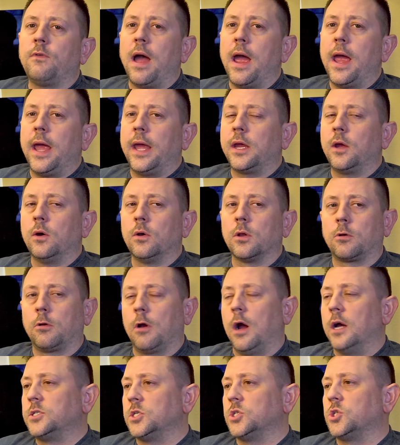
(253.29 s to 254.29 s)
I go to
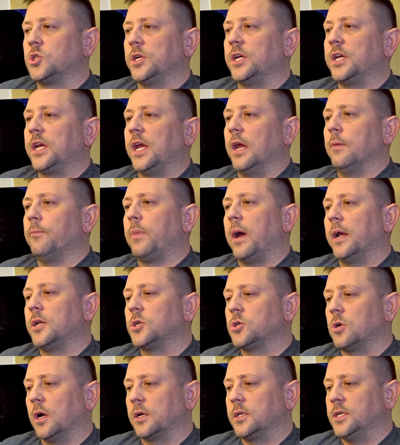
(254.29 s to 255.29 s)
cross the street and get hit by a
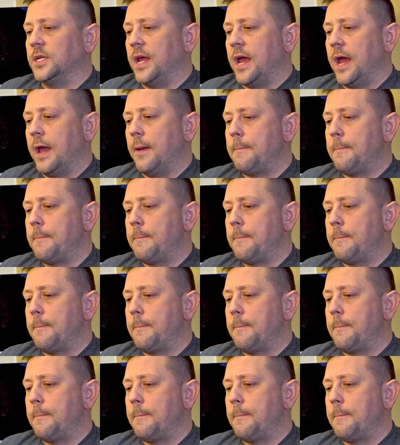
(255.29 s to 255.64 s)
truck today,